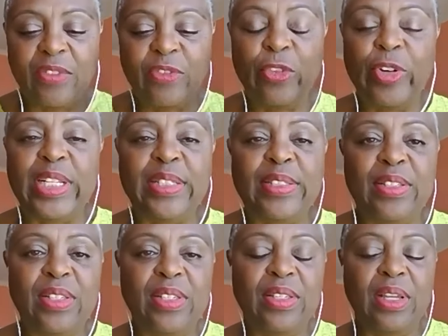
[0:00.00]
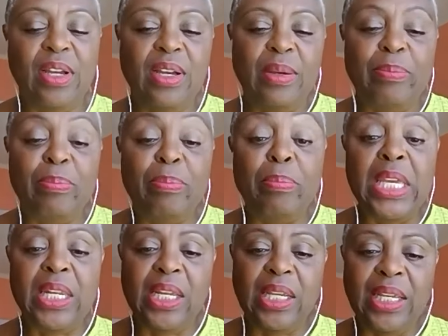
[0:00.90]
friends
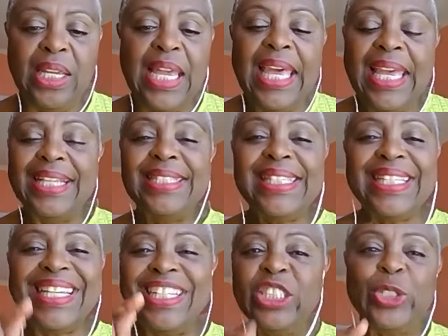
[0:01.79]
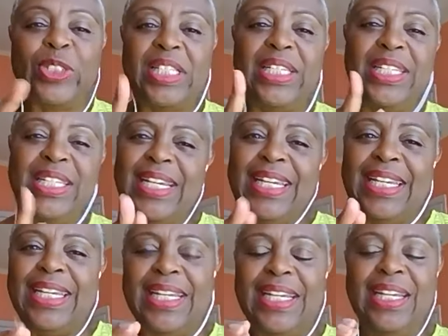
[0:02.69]
meeting. It's
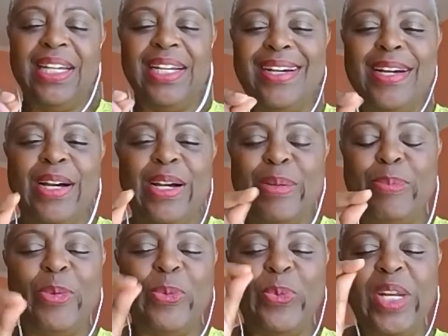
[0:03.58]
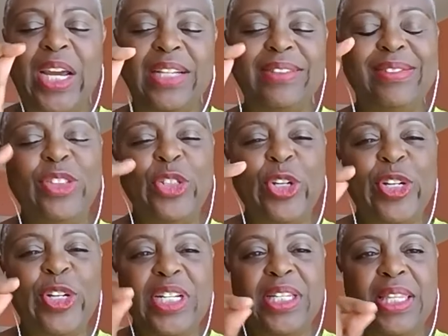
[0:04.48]
interesting, when I
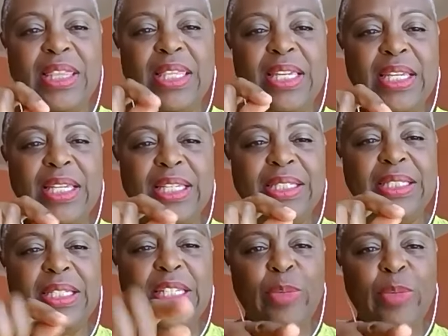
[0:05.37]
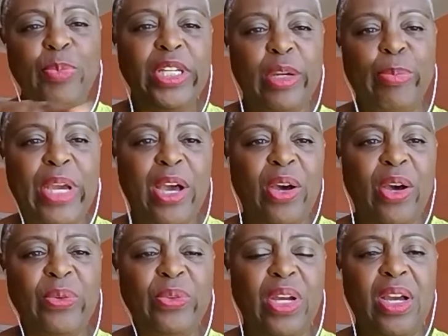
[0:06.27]
started to think deeply
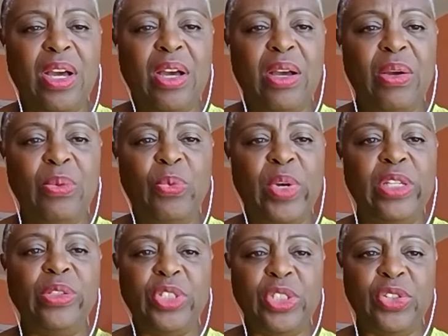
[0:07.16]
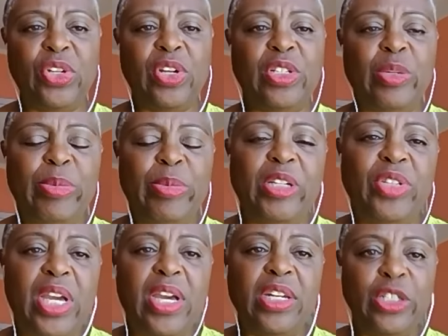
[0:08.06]
about what you just talked about,
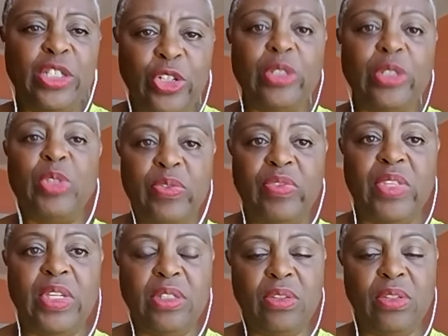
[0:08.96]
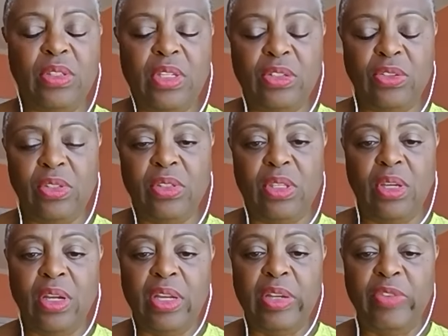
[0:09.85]
Diana, in terms of these
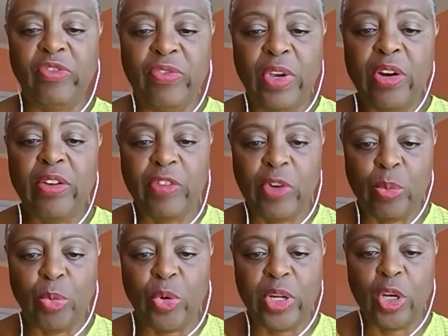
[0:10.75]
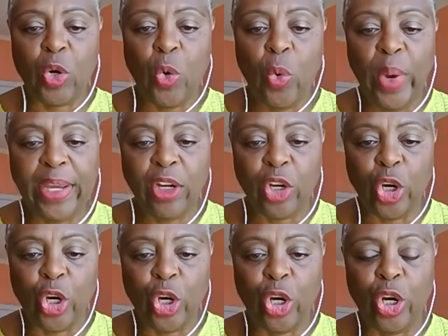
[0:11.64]
very, very important
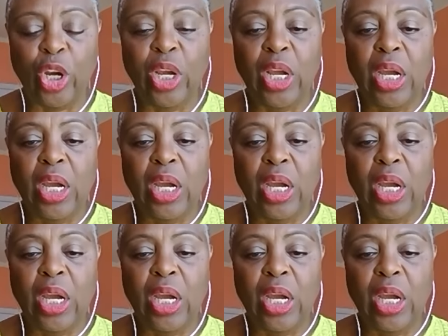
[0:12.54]
Quaker